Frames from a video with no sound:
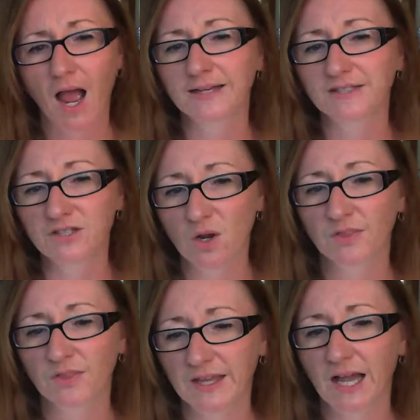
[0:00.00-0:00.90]
I
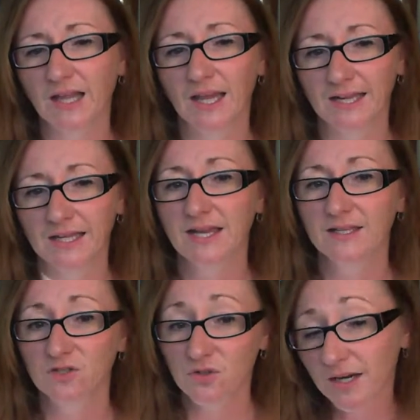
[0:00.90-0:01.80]
don't think I like
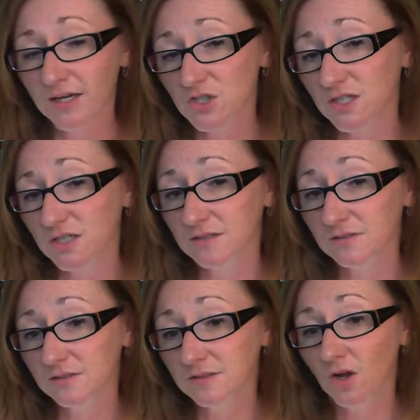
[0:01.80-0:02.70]
that strategy,
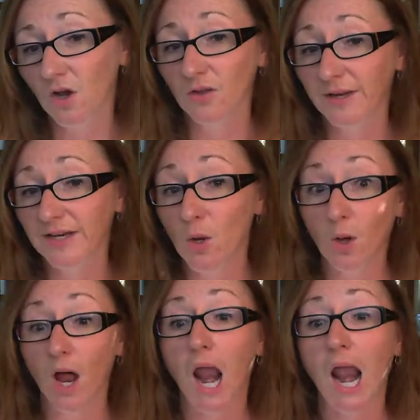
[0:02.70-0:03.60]
although I think
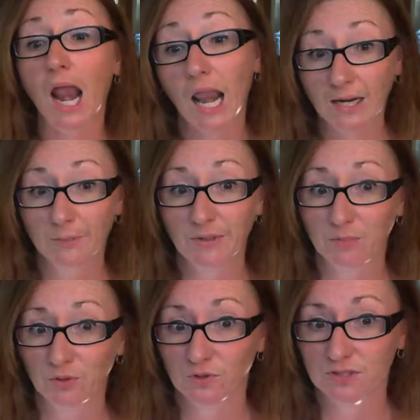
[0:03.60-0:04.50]
a lot of
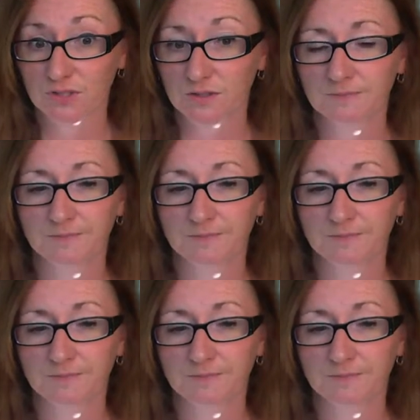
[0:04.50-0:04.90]
people use it.